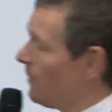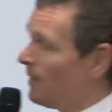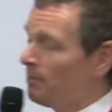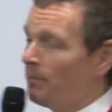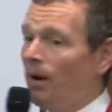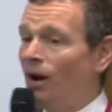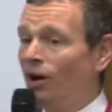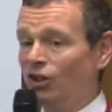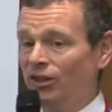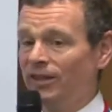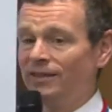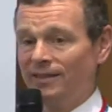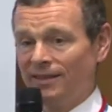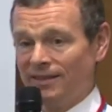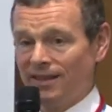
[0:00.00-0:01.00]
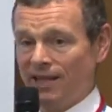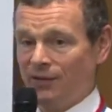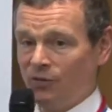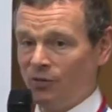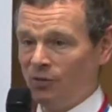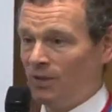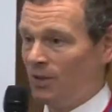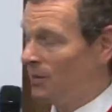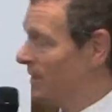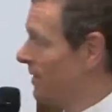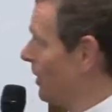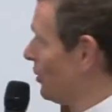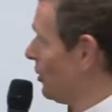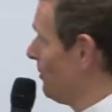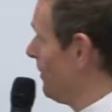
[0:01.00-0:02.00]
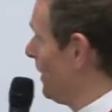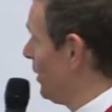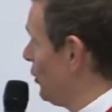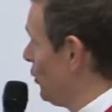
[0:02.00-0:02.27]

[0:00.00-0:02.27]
been partially successful because it was such a big